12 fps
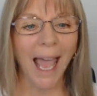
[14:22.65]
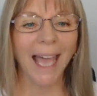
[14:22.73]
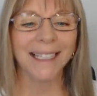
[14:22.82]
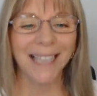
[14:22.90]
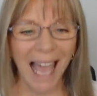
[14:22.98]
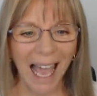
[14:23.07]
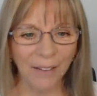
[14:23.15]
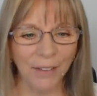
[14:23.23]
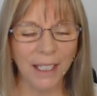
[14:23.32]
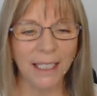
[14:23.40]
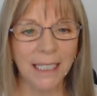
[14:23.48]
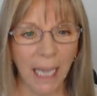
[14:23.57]
and
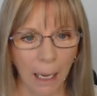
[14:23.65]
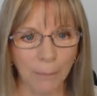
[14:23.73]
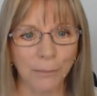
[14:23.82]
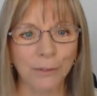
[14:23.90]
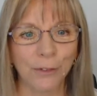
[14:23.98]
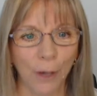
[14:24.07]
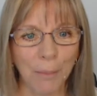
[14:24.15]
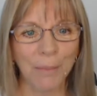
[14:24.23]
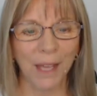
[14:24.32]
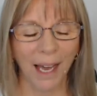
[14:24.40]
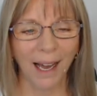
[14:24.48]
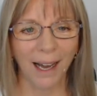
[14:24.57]
having it come from
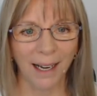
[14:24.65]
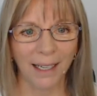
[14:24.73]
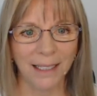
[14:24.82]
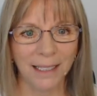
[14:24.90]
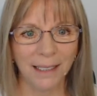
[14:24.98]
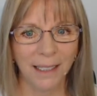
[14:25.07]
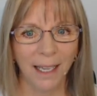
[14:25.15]
the heart.